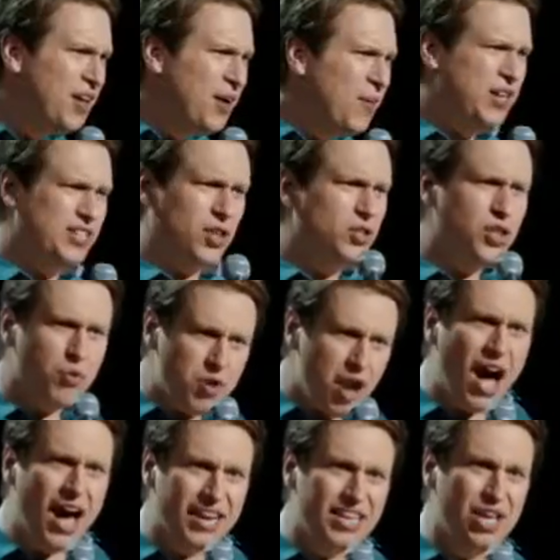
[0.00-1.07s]
but it's also
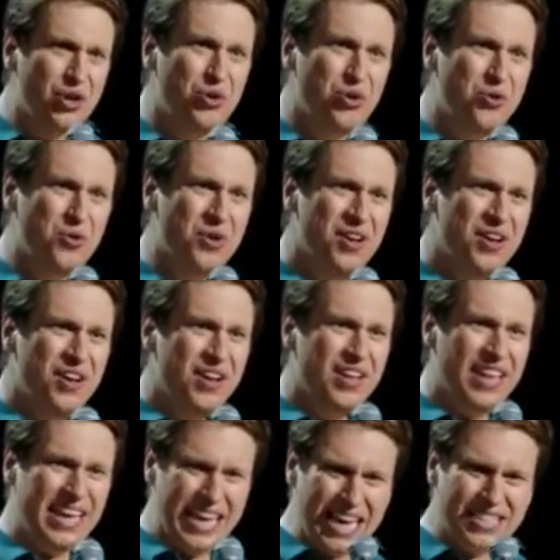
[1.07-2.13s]
not you. Like
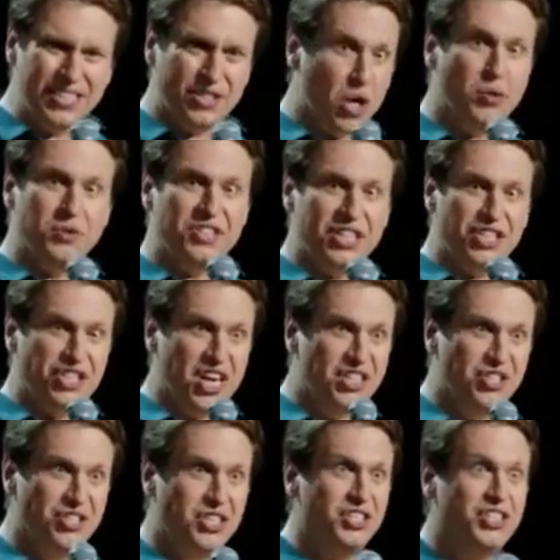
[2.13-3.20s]
it has its own
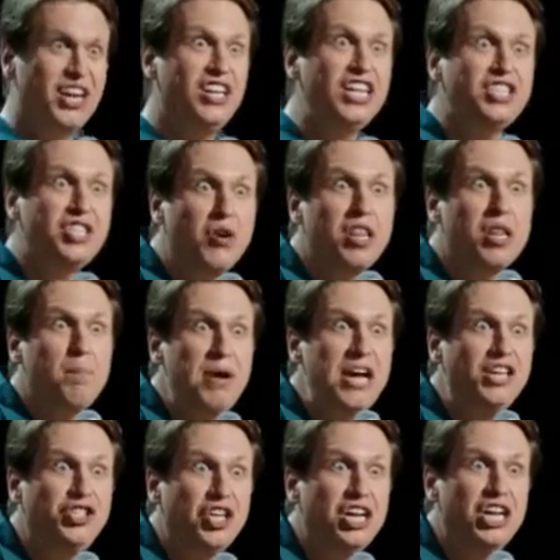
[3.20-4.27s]
suggestions, like, let's go to the
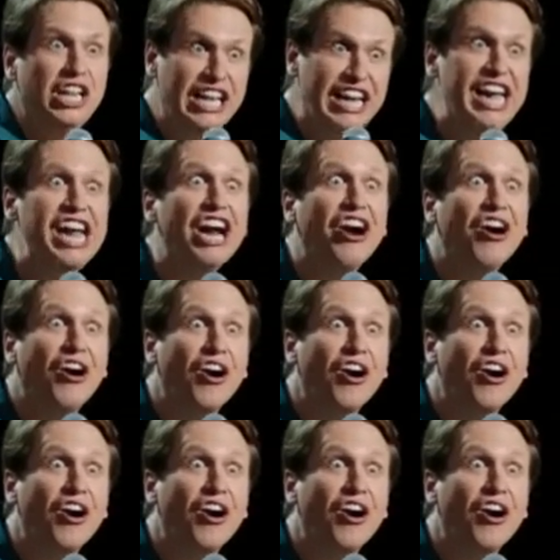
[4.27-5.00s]
beach and leer.